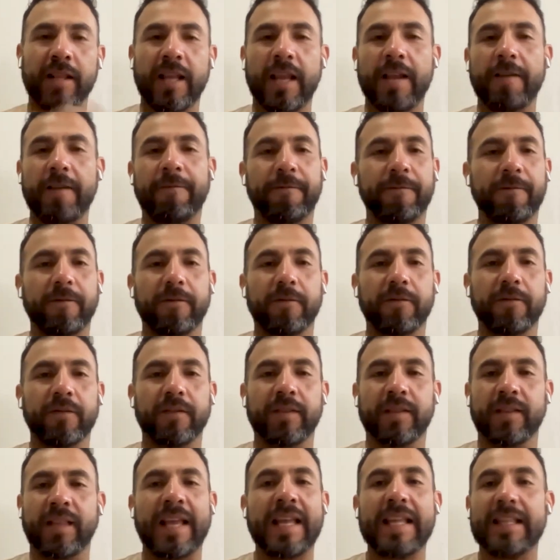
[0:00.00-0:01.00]
live,
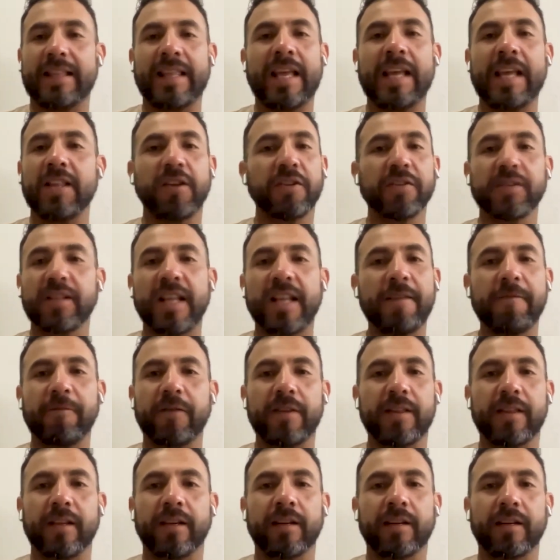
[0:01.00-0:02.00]
they don't
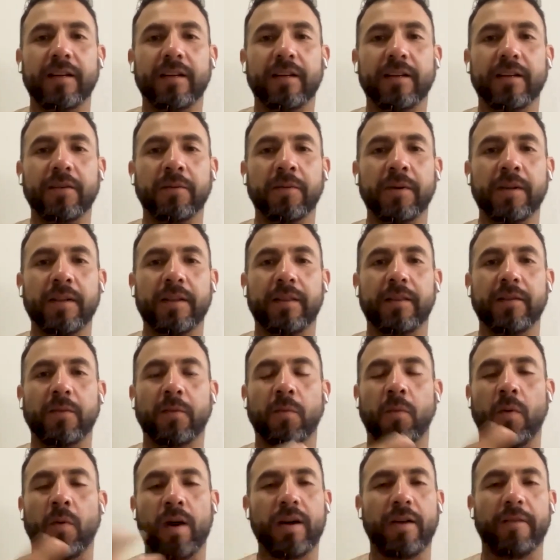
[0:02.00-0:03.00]
live with
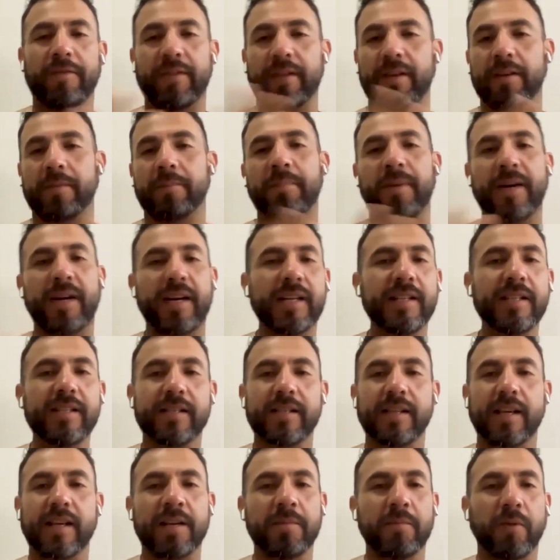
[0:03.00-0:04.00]
one of their
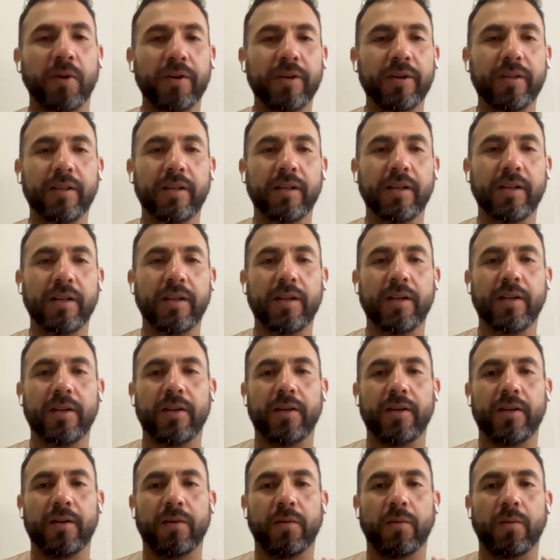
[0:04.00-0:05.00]
parents anymore,
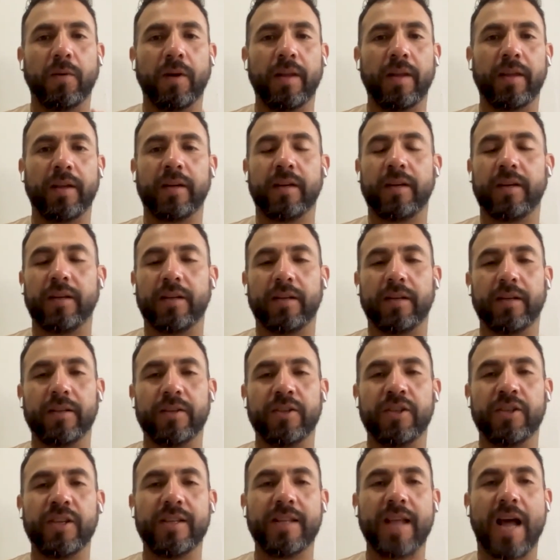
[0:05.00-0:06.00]

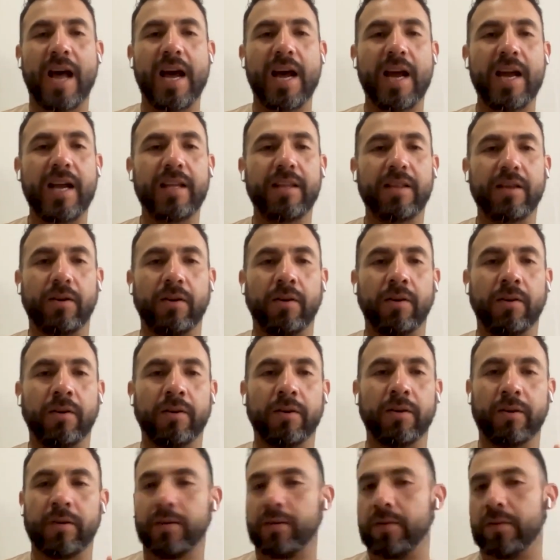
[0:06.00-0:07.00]
whether she died
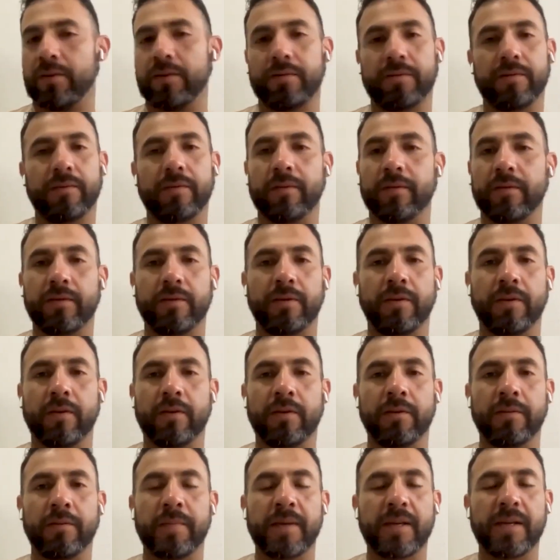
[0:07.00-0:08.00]
or
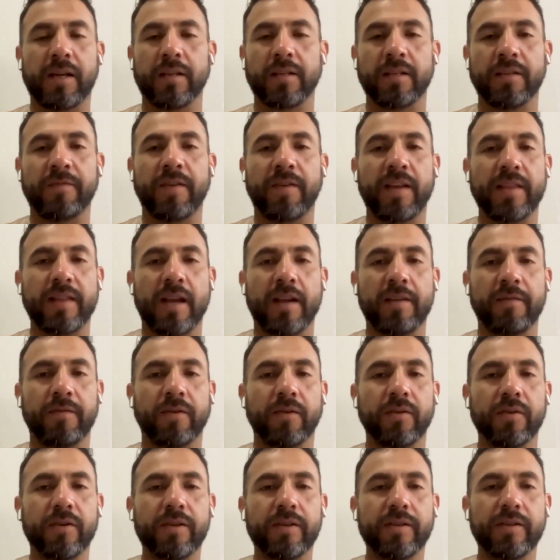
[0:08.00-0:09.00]
because of a
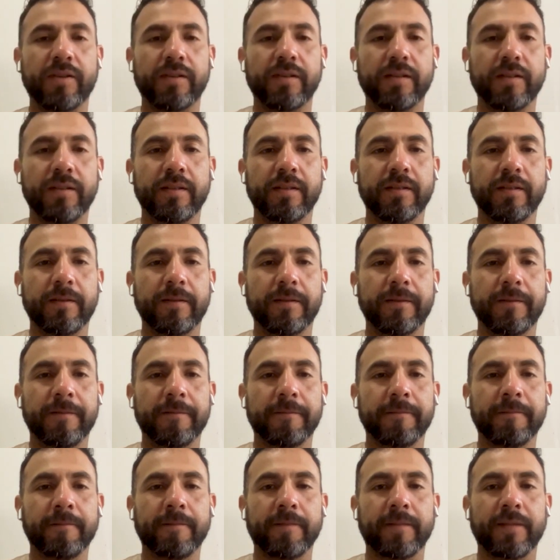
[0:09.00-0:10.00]
divorce.
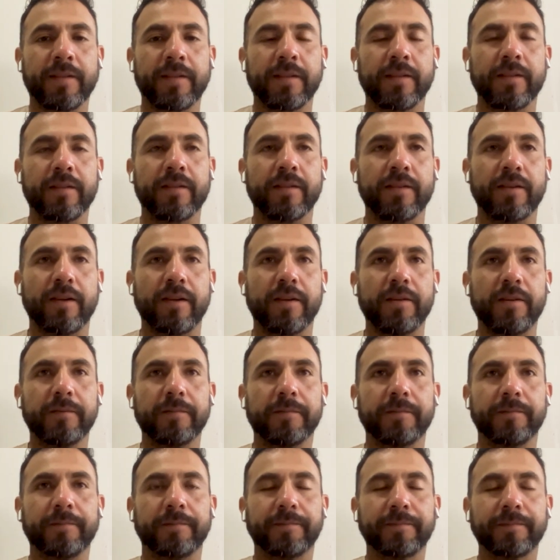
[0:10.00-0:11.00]

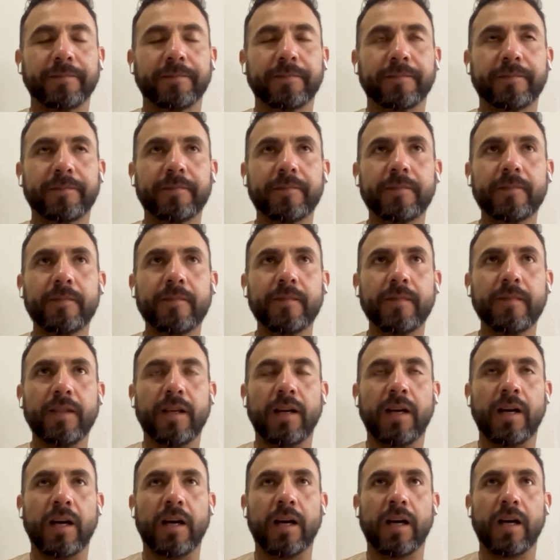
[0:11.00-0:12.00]

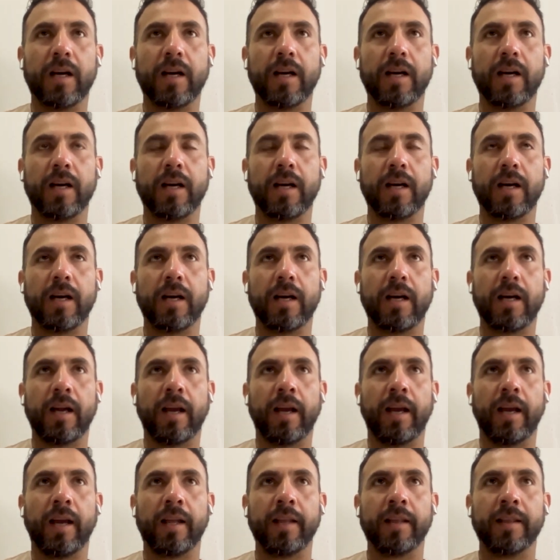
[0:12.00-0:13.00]

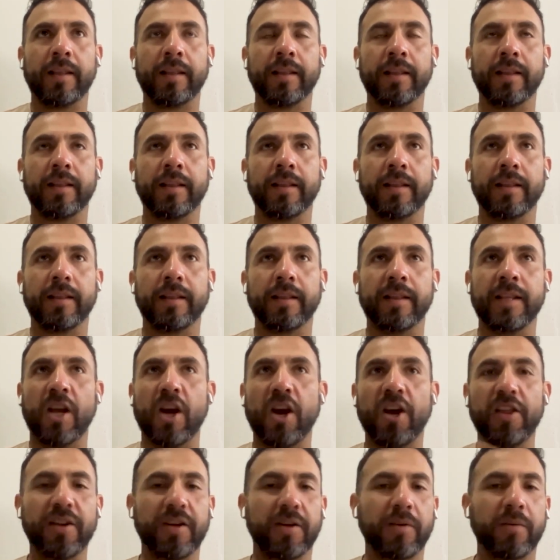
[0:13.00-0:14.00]
And
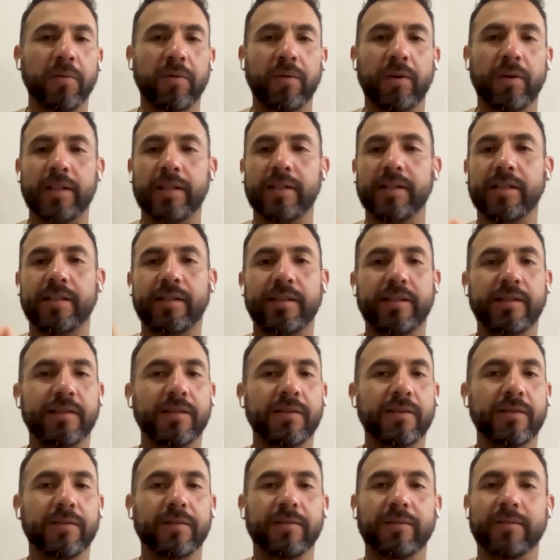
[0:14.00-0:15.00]
the other ones,
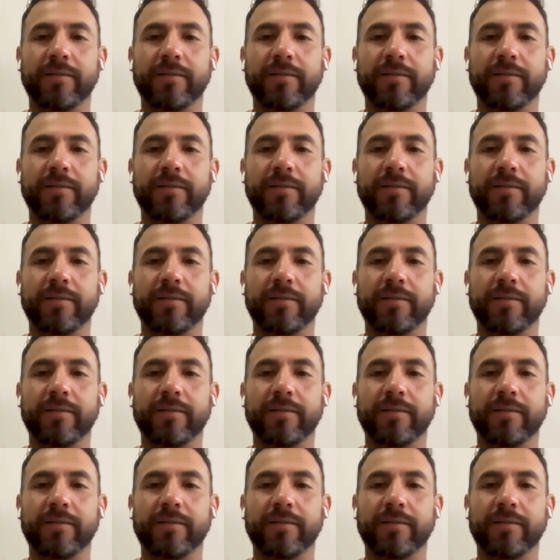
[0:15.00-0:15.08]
